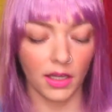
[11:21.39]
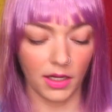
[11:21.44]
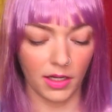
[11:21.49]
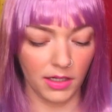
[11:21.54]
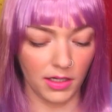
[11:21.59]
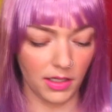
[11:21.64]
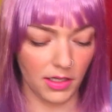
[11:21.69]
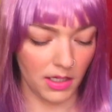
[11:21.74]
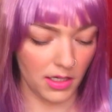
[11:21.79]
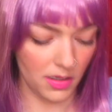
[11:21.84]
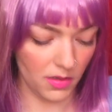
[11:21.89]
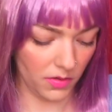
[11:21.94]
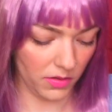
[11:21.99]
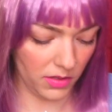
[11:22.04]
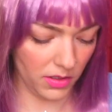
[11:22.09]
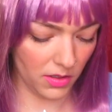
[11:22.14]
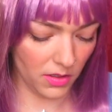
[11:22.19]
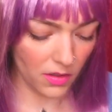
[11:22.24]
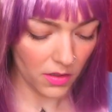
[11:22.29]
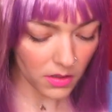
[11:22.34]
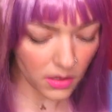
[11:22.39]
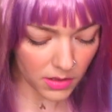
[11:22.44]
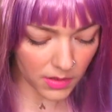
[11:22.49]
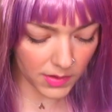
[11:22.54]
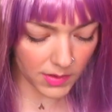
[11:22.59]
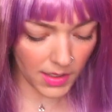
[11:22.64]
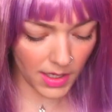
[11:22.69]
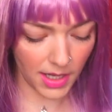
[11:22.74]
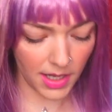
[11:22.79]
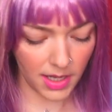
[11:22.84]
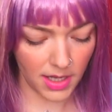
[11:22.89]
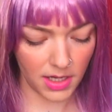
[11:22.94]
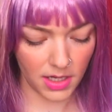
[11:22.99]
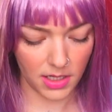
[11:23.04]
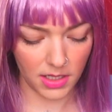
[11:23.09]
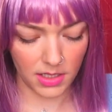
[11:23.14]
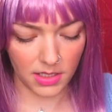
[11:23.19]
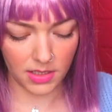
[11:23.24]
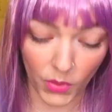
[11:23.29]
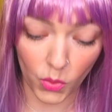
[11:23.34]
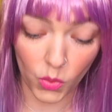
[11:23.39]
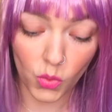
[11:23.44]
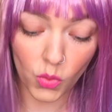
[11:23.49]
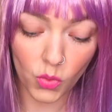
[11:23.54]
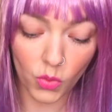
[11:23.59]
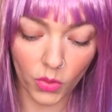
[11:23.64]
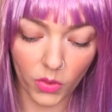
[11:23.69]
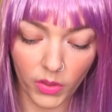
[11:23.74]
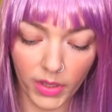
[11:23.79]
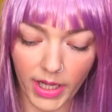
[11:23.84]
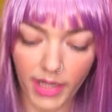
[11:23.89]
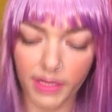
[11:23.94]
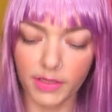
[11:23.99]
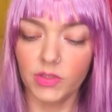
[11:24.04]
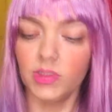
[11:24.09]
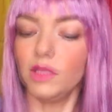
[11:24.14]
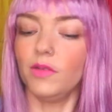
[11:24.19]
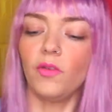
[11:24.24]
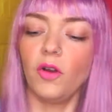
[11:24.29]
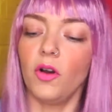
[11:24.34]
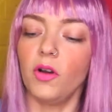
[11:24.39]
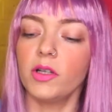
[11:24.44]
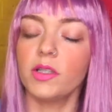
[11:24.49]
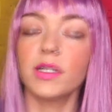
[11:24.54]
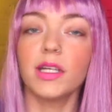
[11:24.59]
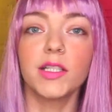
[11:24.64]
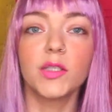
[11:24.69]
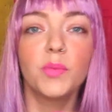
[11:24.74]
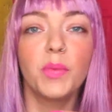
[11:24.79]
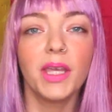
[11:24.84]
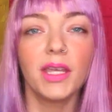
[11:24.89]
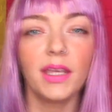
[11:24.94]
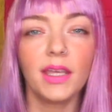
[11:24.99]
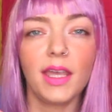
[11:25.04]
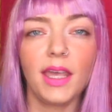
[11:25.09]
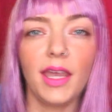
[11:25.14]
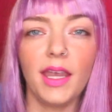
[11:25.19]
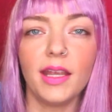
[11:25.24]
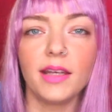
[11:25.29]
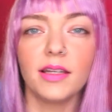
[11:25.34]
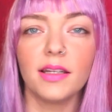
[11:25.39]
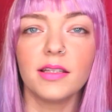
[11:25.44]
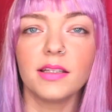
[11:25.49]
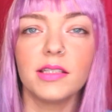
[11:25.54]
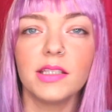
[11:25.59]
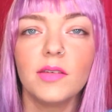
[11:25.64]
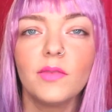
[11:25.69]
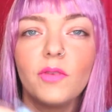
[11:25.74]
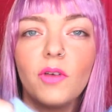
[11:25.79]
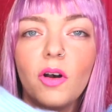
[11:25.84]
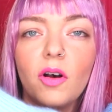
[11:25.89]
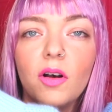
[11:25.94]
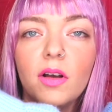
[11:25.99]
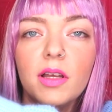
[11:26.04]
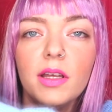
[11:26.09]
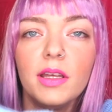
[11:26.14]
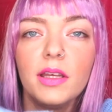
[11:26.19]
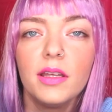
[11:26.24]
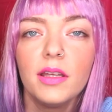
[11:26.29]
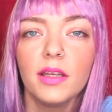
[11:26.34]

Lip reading: And then on the other side, ooh, okay, so you've got, it's pink again, and then you've got